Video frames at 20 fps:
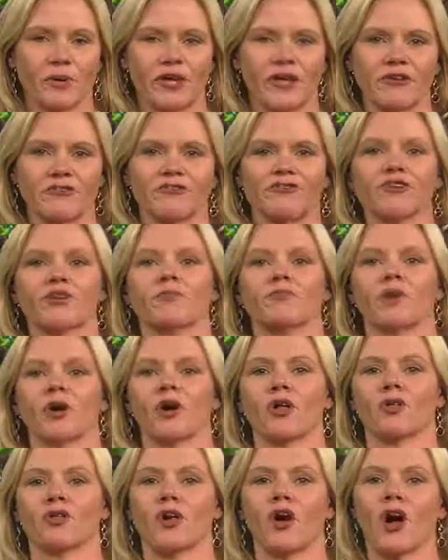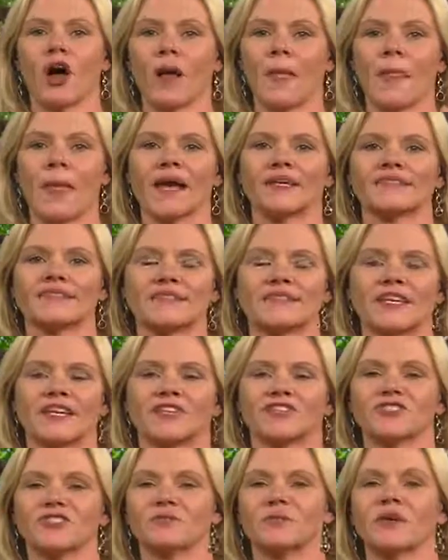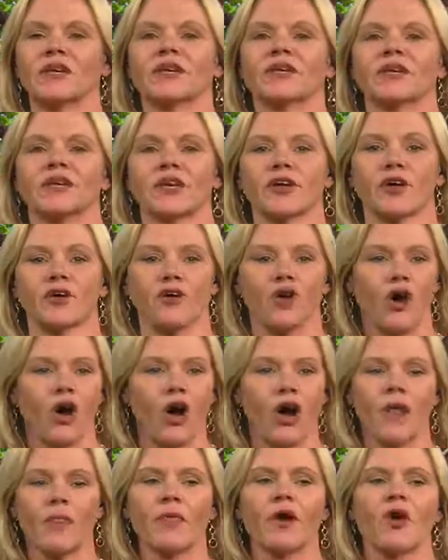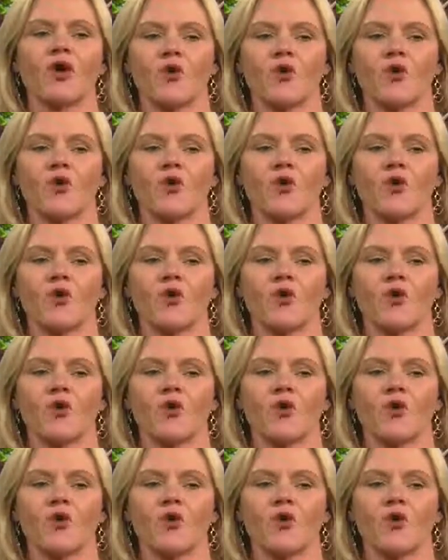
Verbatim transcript: playing football or on that stage speaking or on the